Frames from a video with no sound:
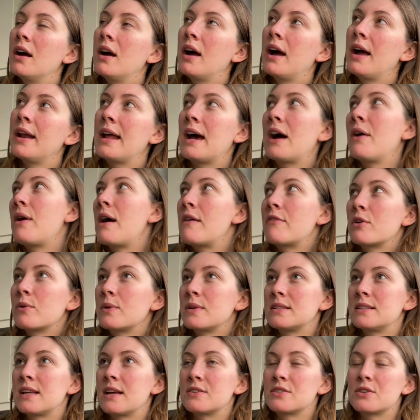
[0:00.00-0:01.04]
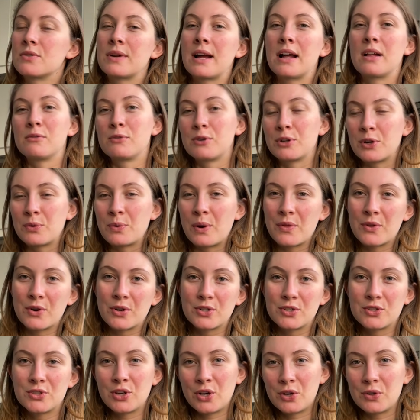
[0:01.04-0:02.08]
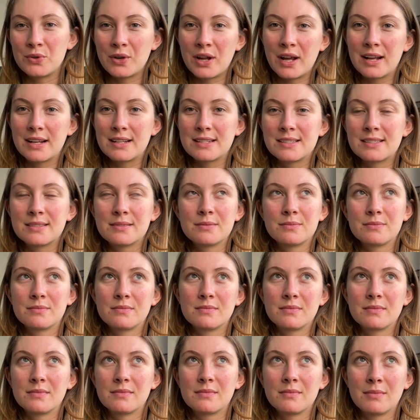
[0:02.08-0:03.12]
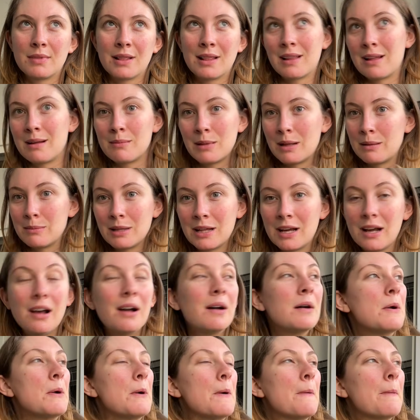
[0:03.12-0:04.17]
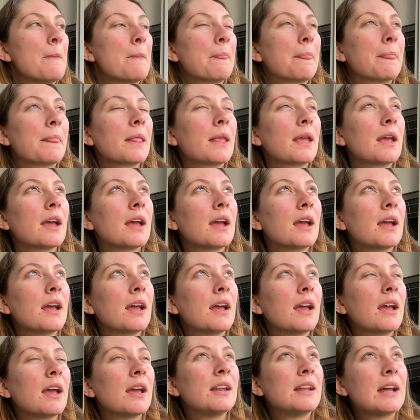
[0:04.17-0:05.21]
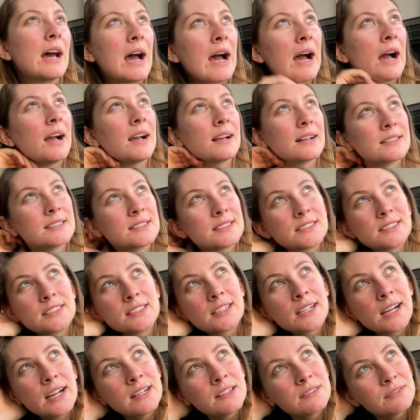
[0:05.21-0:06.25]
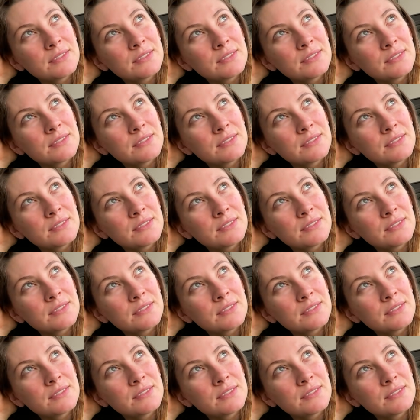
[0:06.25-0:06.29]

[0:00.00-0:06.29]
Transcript: and how everyone says, oh, California weather is so nice, blah, blah, blah. It acts to kind of